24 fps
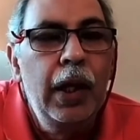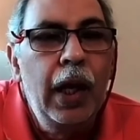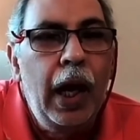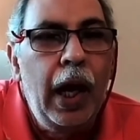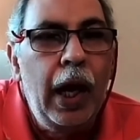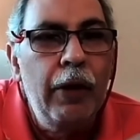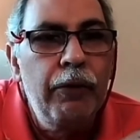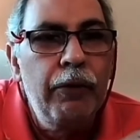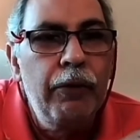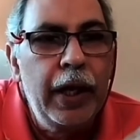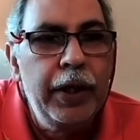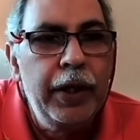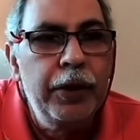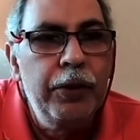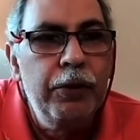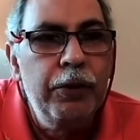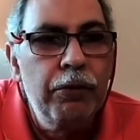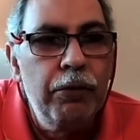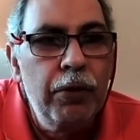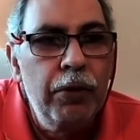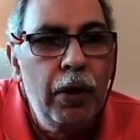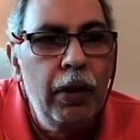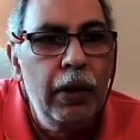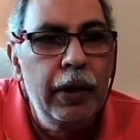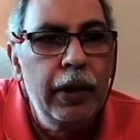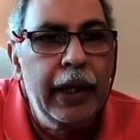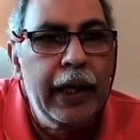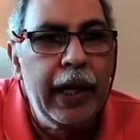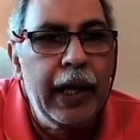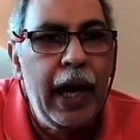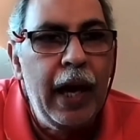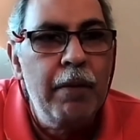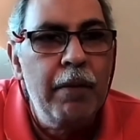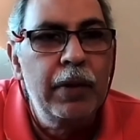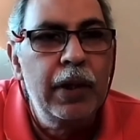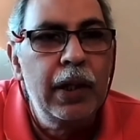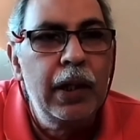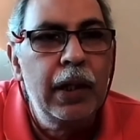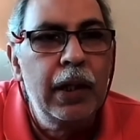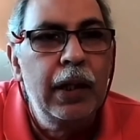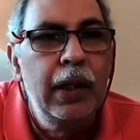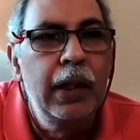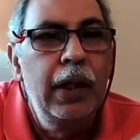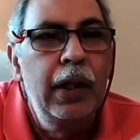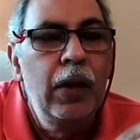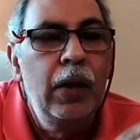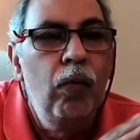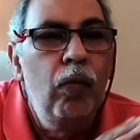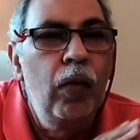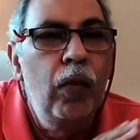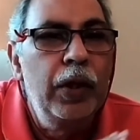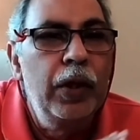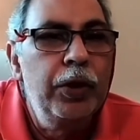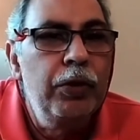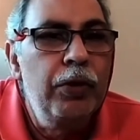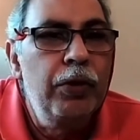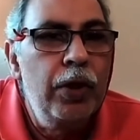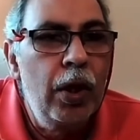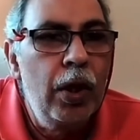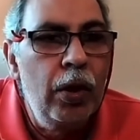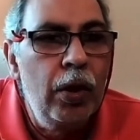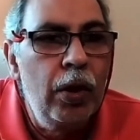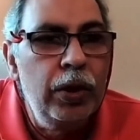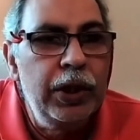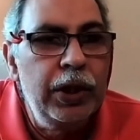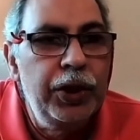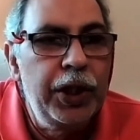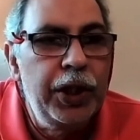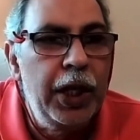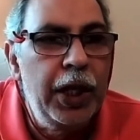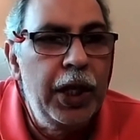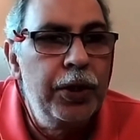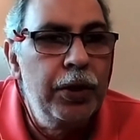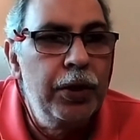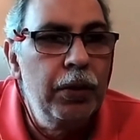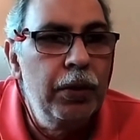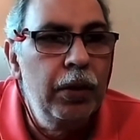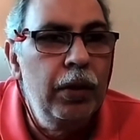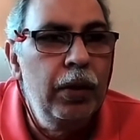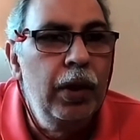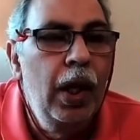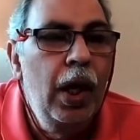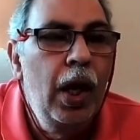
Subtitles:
are ready to roll the camera. When you know the schedule